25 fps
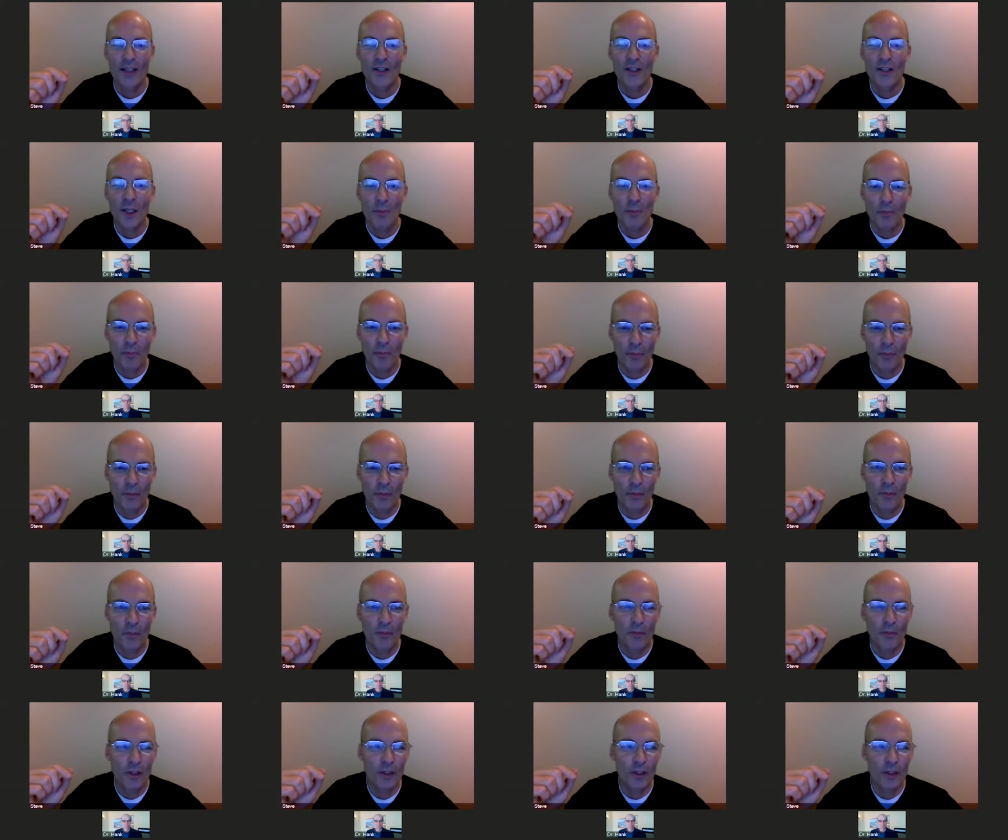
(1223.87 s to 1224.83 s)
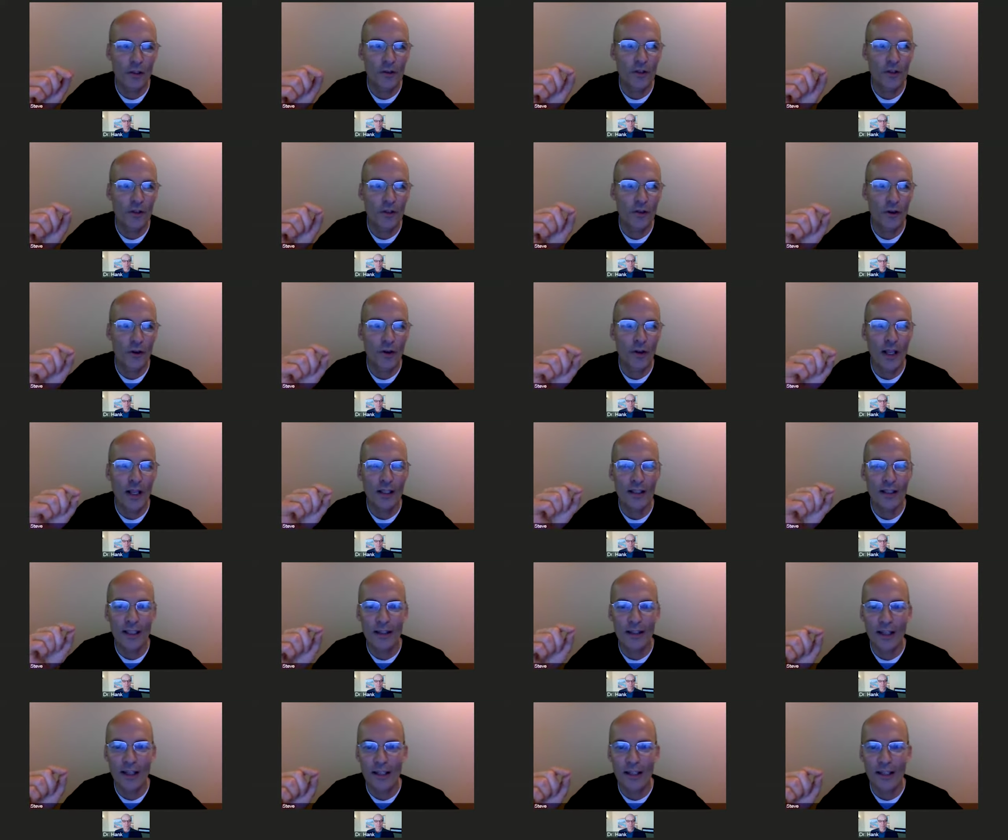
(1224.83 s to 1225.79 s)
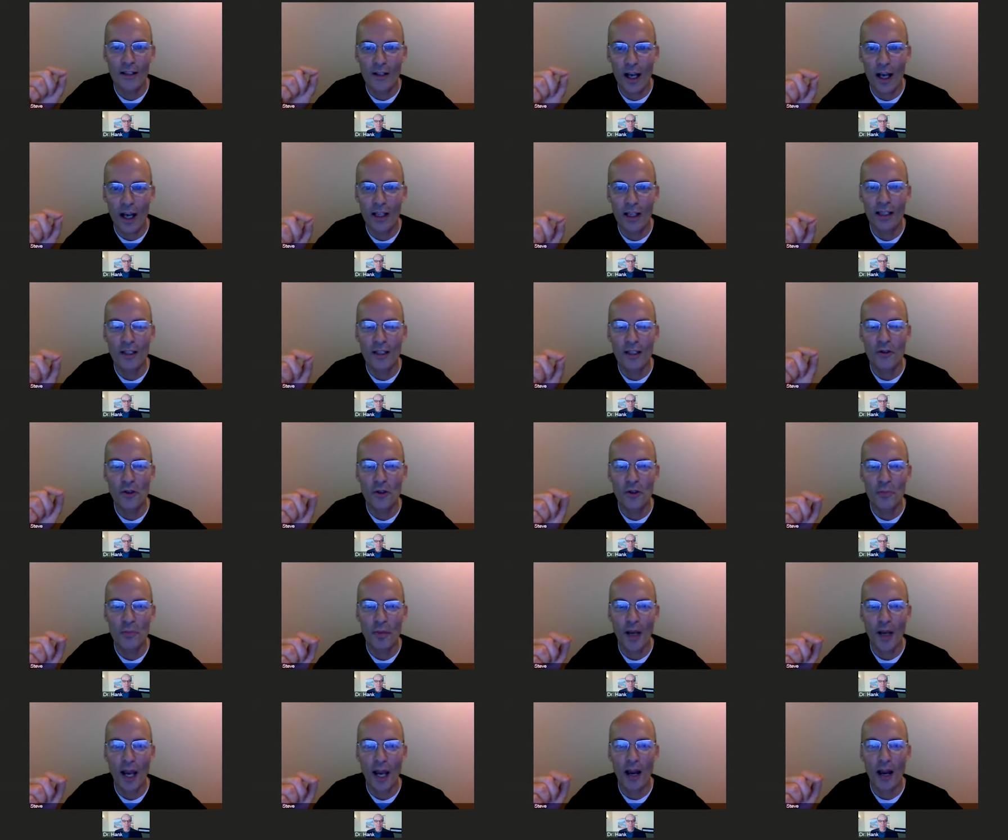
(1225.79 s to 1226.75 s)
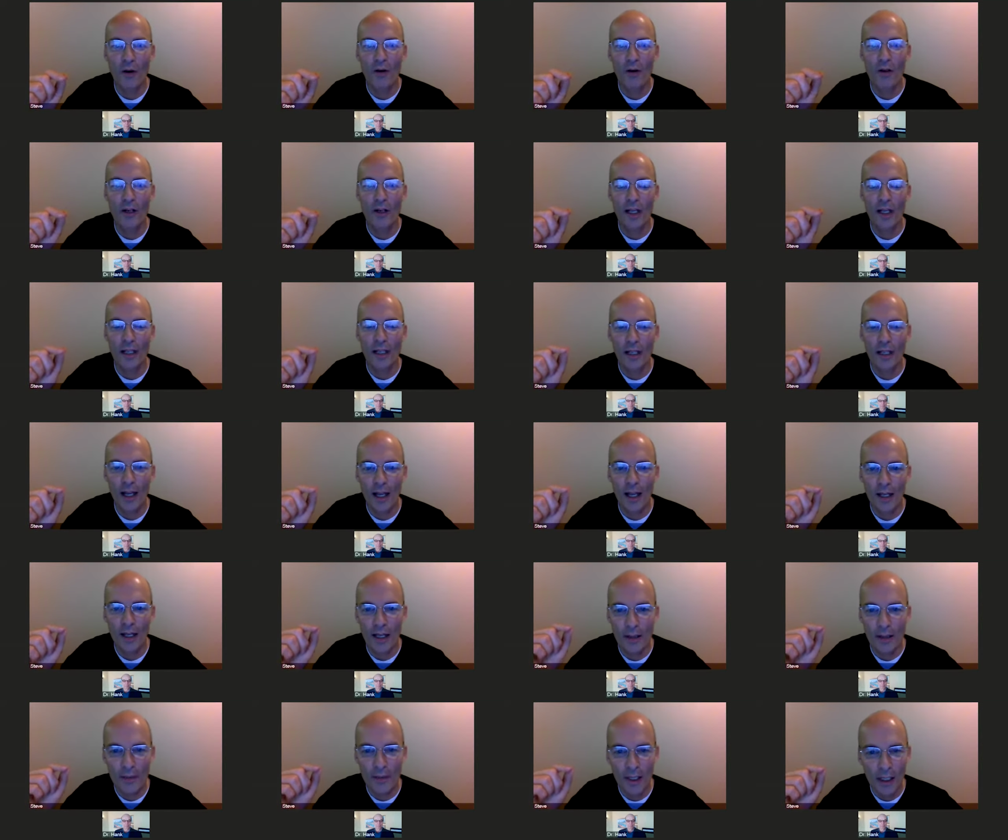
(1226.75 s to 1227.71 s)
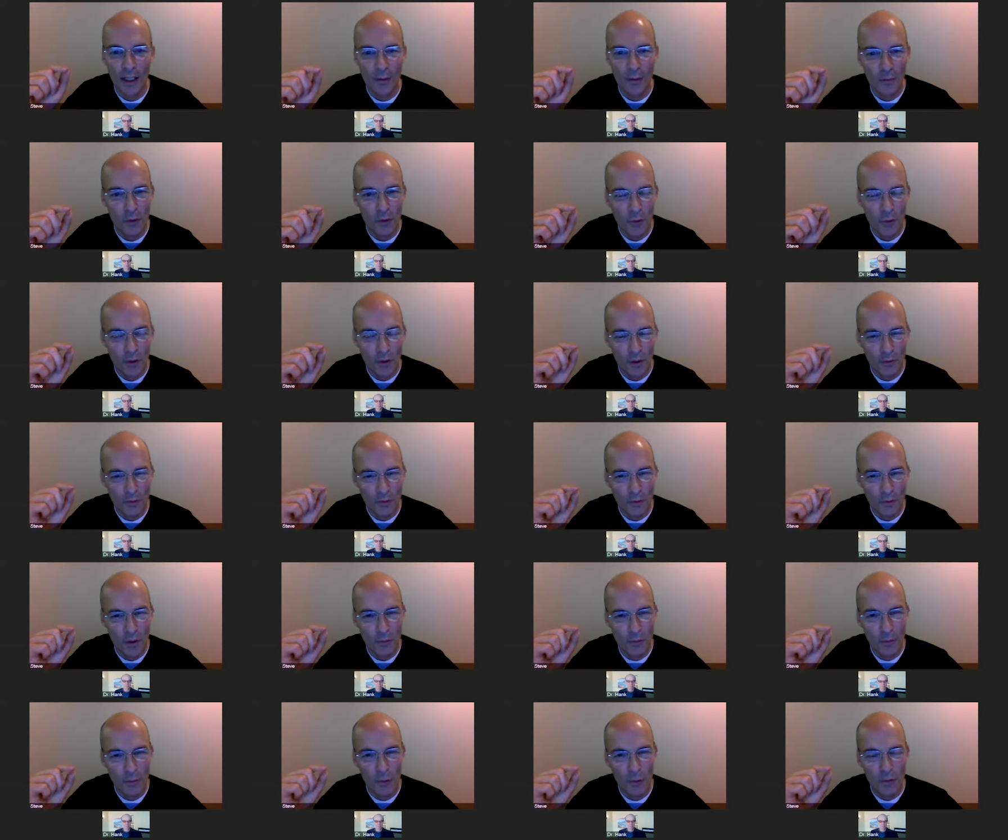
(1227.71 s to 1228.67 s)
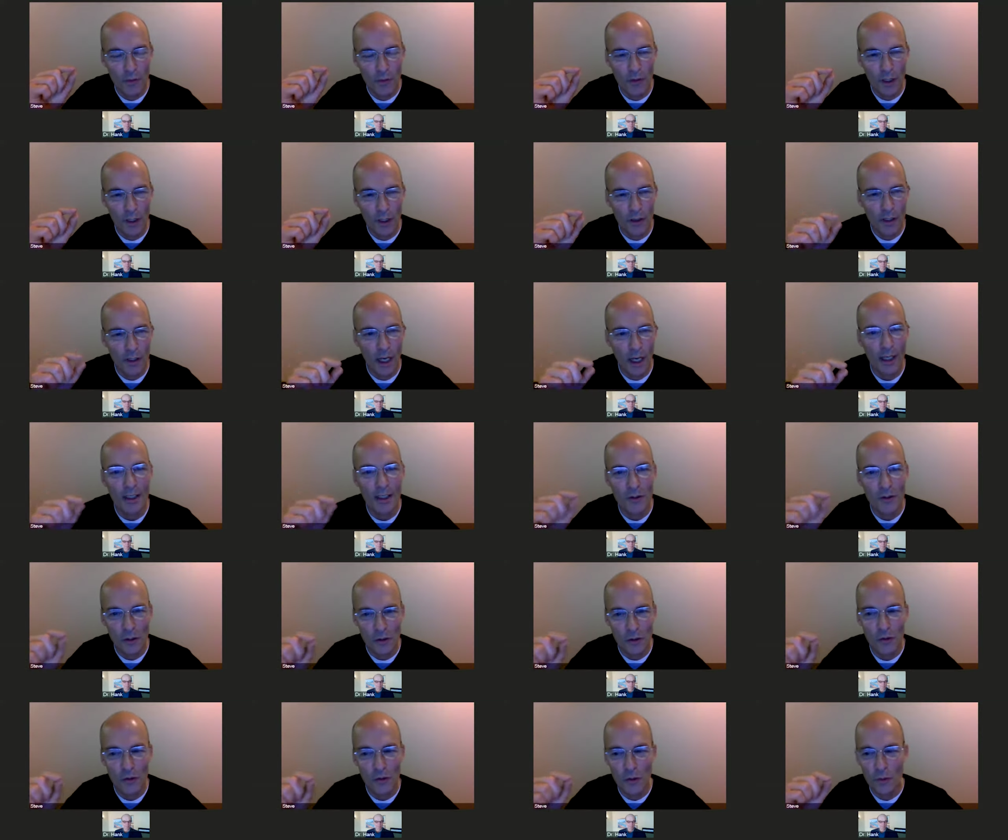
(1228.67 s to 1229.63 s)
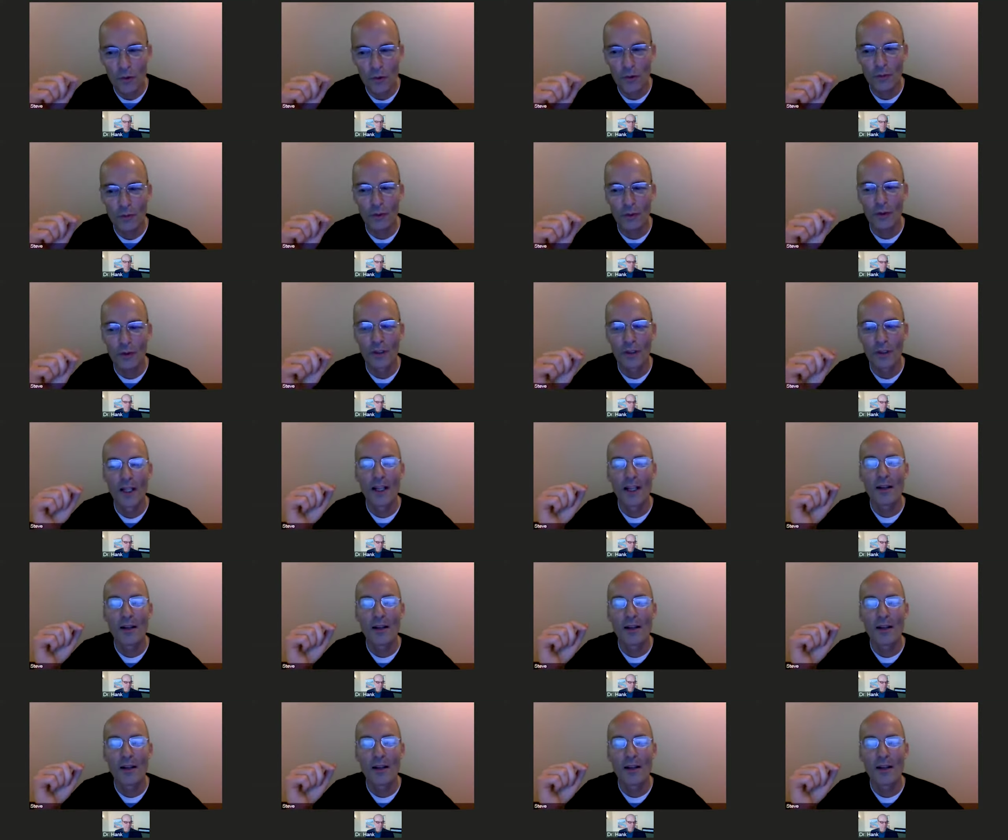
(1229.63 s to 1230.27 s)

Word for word: See, there's this whole idea that knowledge is power, and, and I think if you could, if you, that knowledge is useful,